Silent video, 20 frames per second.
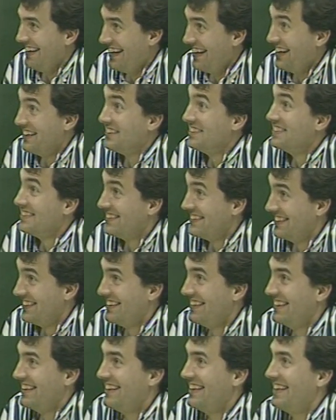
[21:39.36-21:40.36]
yeah. and
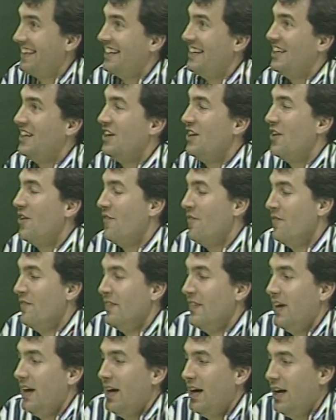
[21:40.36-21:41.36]
the higher education?
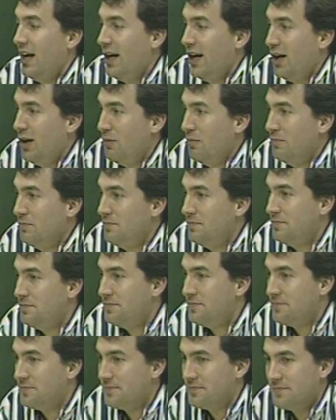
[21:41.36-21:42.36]
Um,
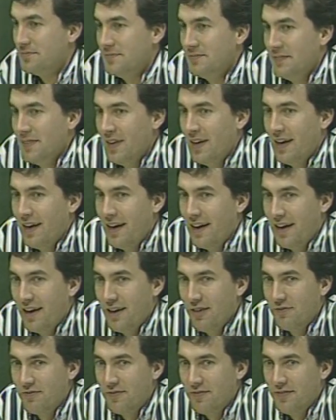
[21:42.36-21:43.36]

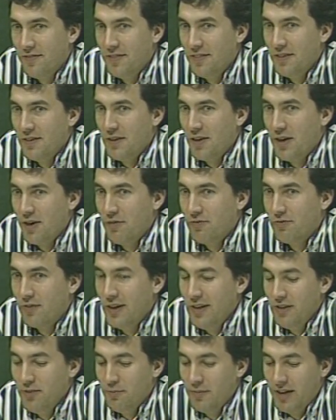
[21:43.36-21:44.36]
a, a
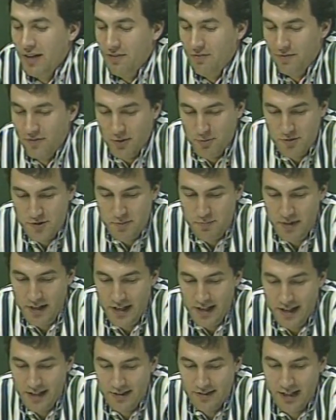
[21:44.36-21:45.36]
friend of mine from
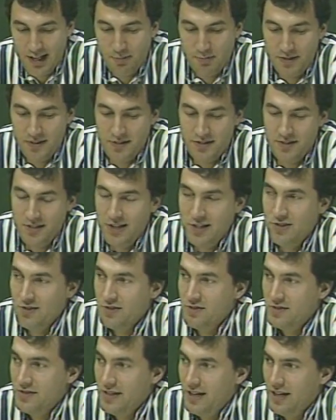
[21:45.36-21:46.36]
Japan, a Japanese
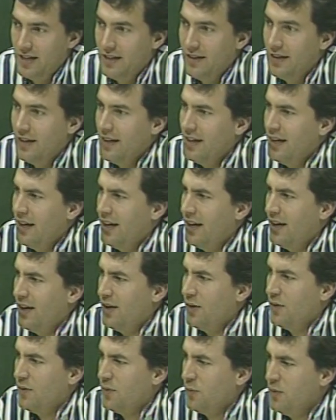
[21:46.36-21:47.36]
teacher, said,
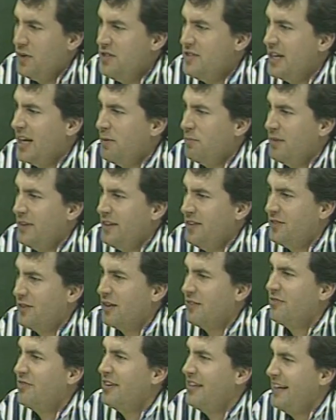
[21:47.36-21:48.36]
uh, we Japanese
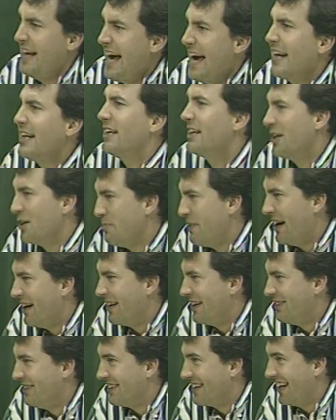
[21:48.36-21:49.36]
are fanatic
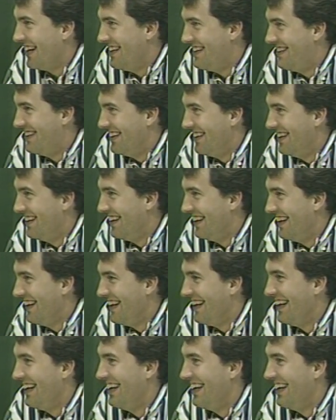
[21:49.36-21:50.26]
about education.